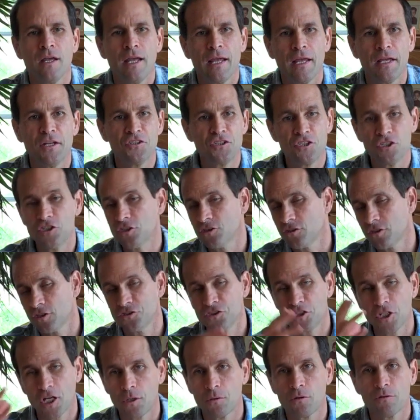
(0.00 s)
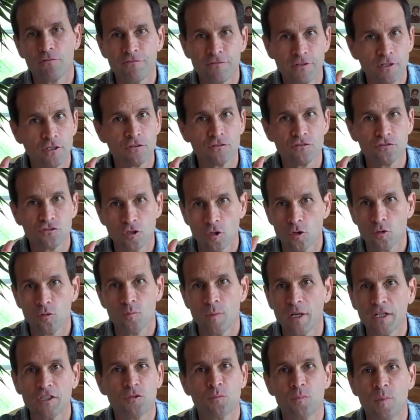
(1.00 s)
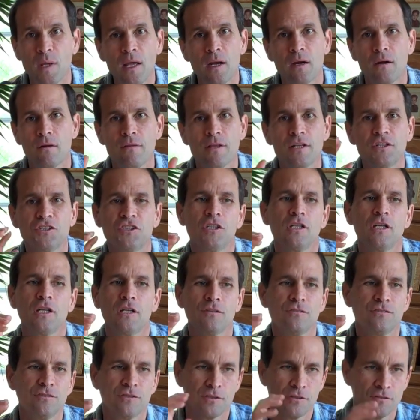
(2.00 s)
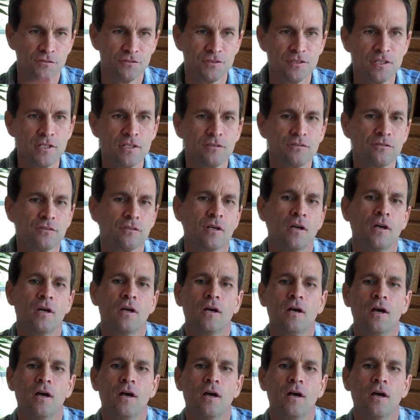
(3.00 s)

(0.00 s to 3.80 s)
and she just in general feels so much better that she considers this